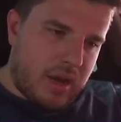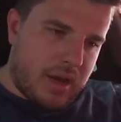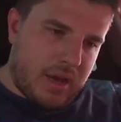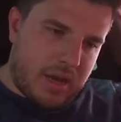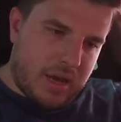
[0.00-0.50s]

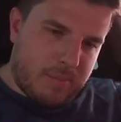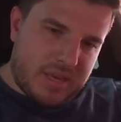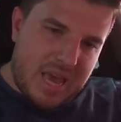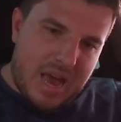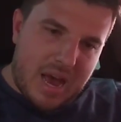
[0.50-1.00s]
But
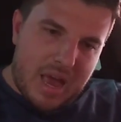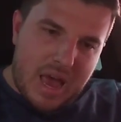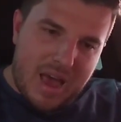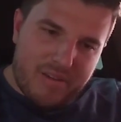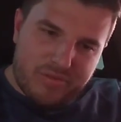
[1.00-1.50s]
yeah, I
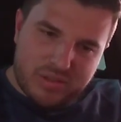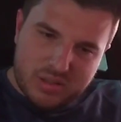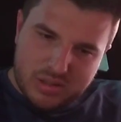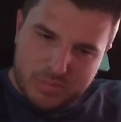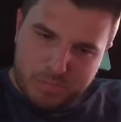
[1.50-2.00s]
have
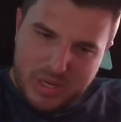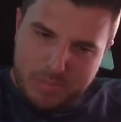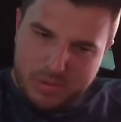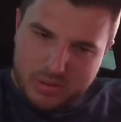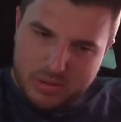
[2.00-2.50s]

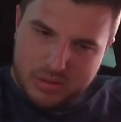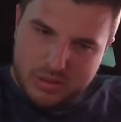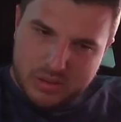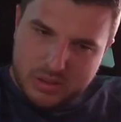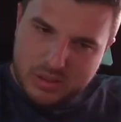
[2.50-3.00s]
people
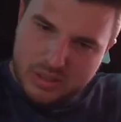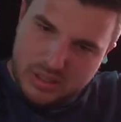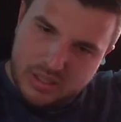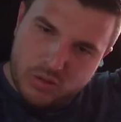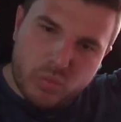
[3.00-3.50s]

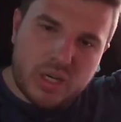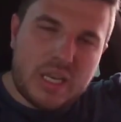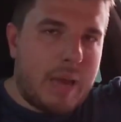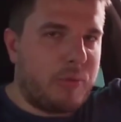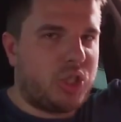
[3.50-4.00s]
seen with a
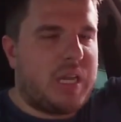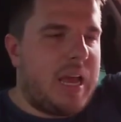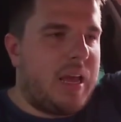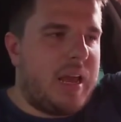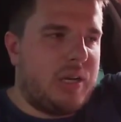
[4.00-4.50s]
damaged
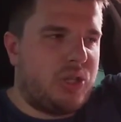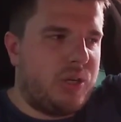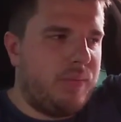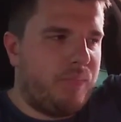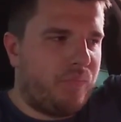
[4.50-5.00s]

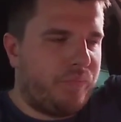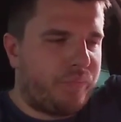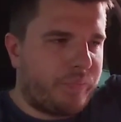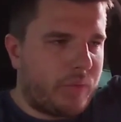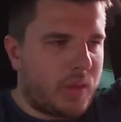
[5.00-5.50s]
engine.
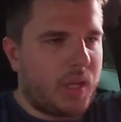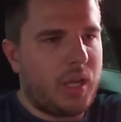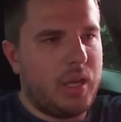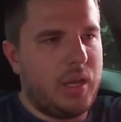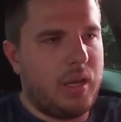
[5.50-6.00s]

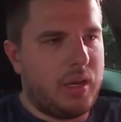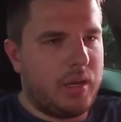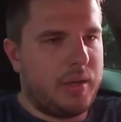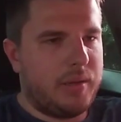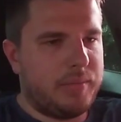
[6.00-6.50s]

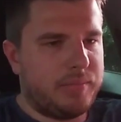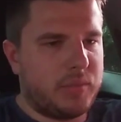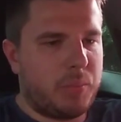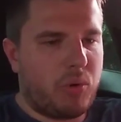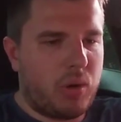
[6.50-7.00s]

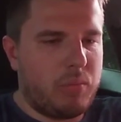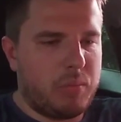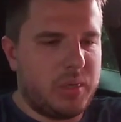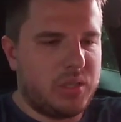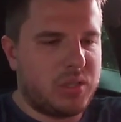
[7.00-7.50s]
The
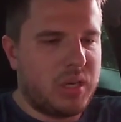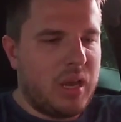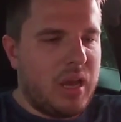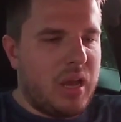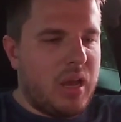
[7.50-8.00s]
problem is
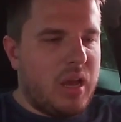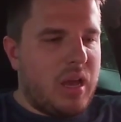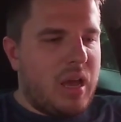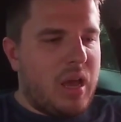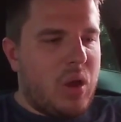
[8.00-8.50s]

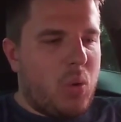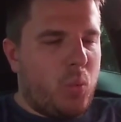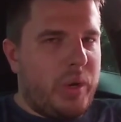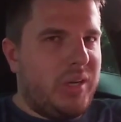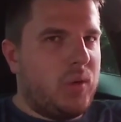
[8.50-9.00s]

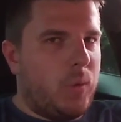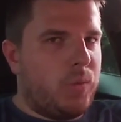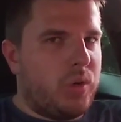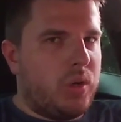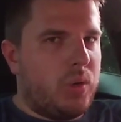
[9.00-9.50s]
we
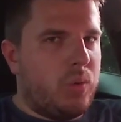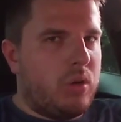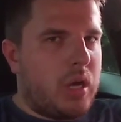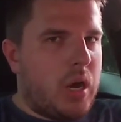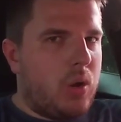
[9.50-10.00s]
don't know
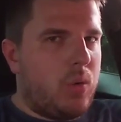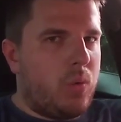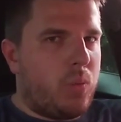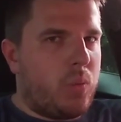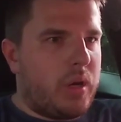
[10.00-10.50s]
how
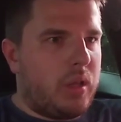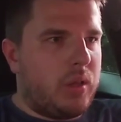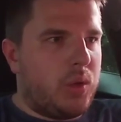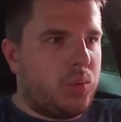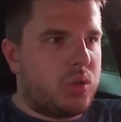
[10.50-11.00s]
well
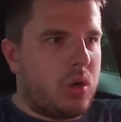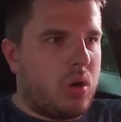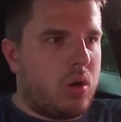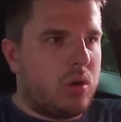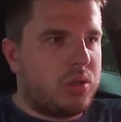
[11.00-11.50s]
those
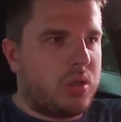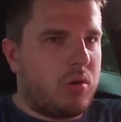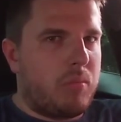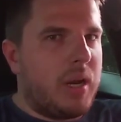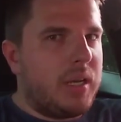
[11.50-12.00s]
cars
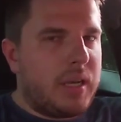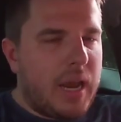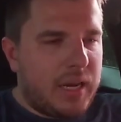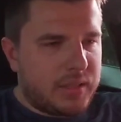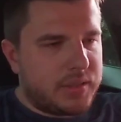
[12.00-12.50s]
are
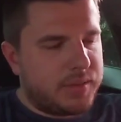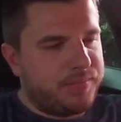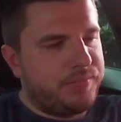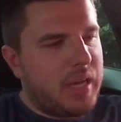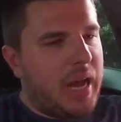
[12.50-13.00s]
maintained.
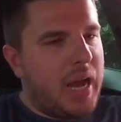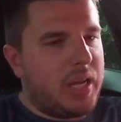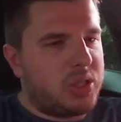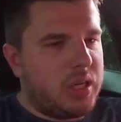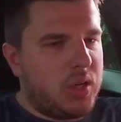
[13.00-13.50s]
I
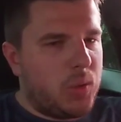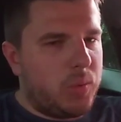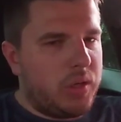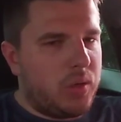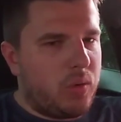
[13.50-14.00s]
actually
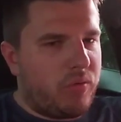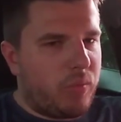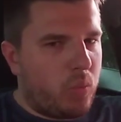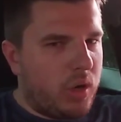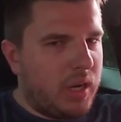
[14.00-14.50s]
only know
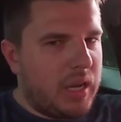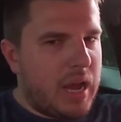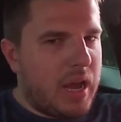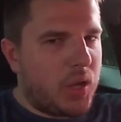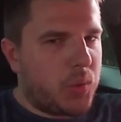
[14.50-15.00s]
from one
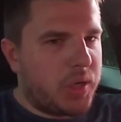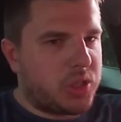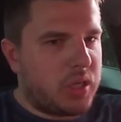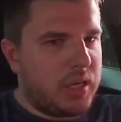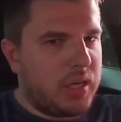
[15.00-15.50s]
guy who
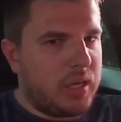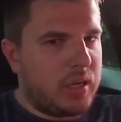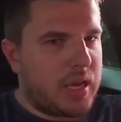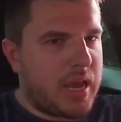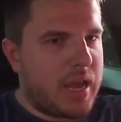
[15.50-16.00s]
actually
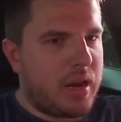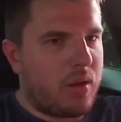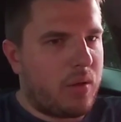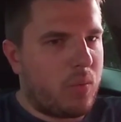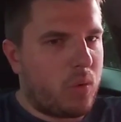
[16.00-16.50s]
had
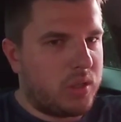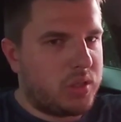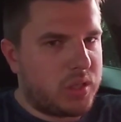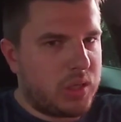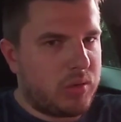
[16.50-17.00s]
a 1
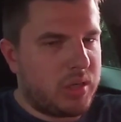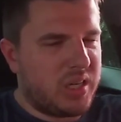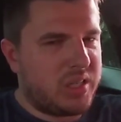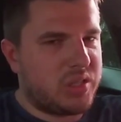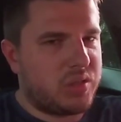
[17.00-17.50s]

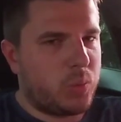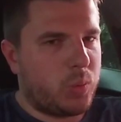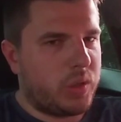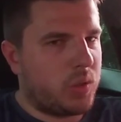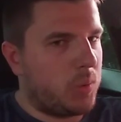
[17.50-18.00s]
series
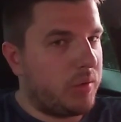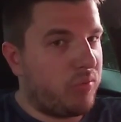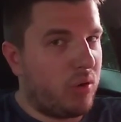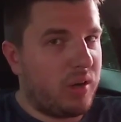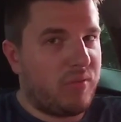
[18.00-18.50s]
with only
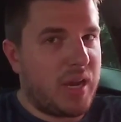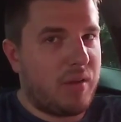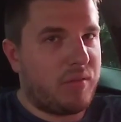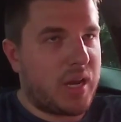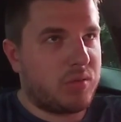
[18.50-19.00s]

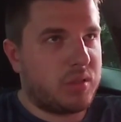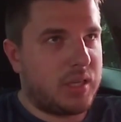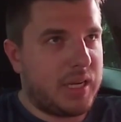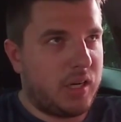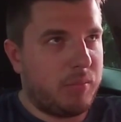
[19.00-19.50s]

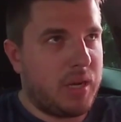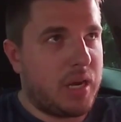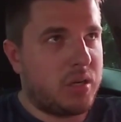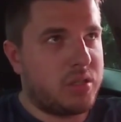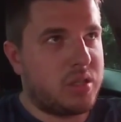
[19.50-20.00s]
45,000
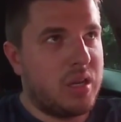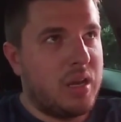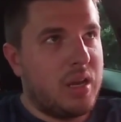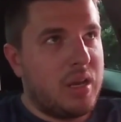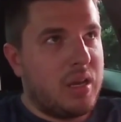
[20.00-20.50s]
kilometers,
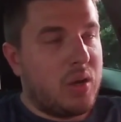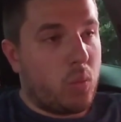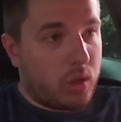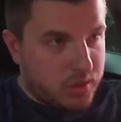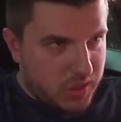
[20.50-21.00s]

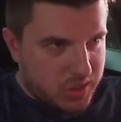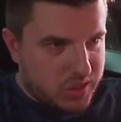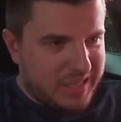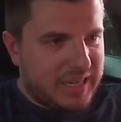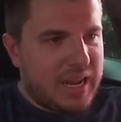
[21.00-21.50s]

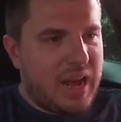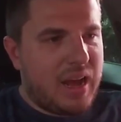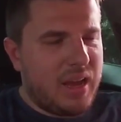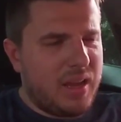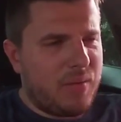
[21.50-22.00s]

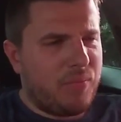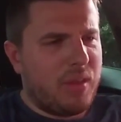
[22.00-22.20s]
116i,